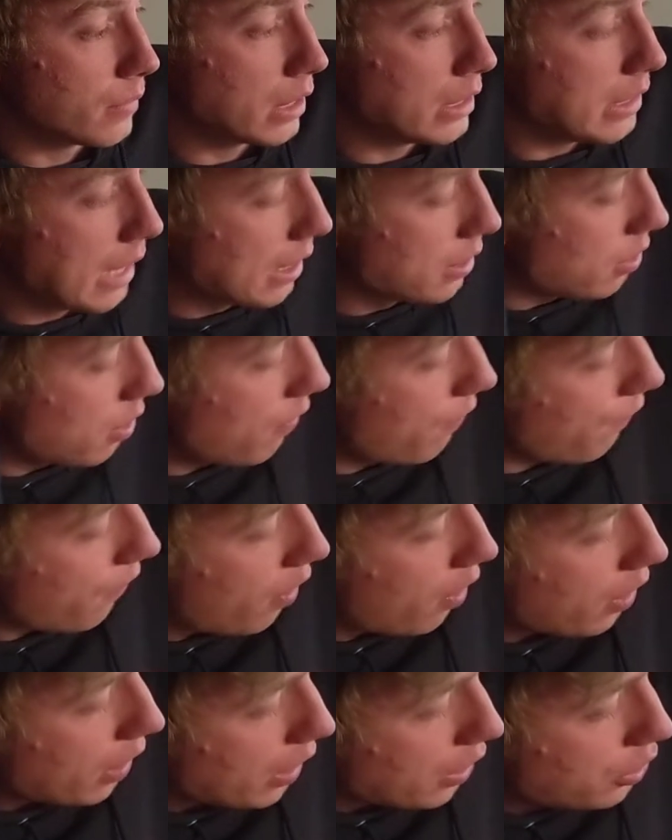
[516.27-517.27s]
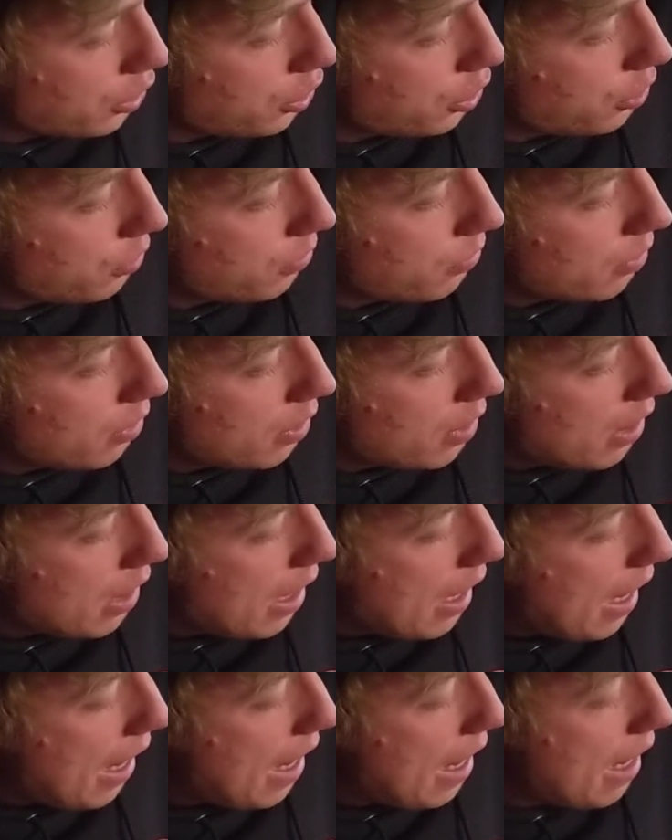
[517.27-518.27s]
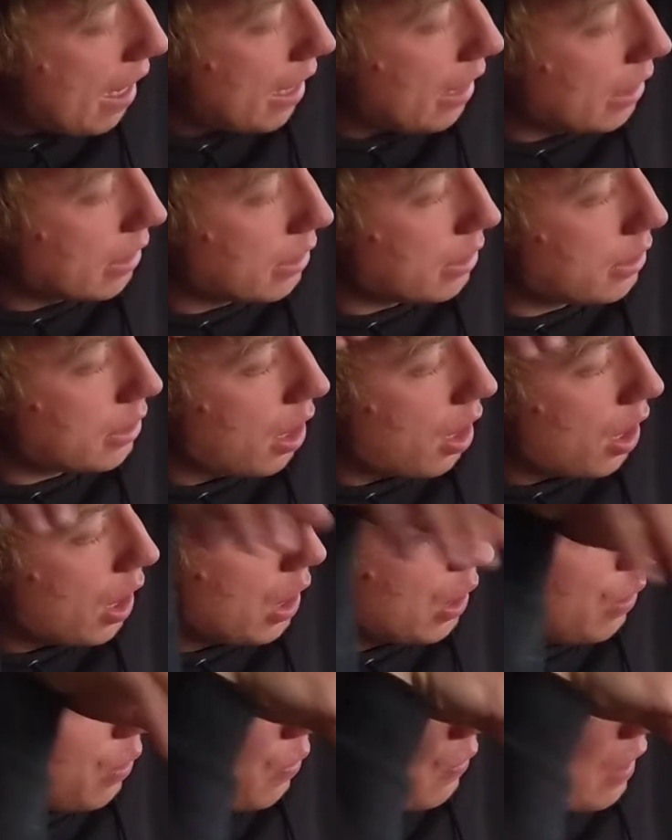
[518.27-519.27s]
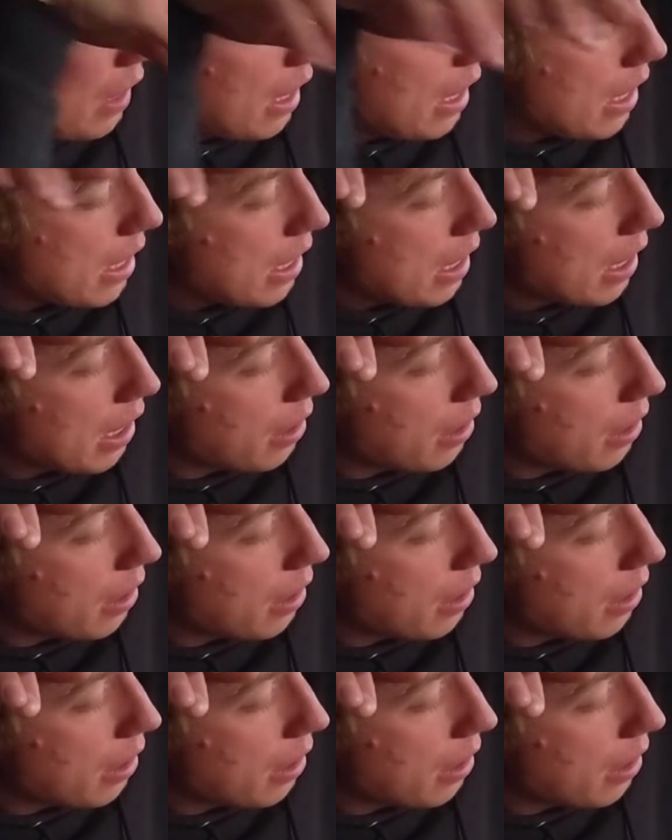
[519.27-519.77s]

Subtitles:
desert varnish, and so they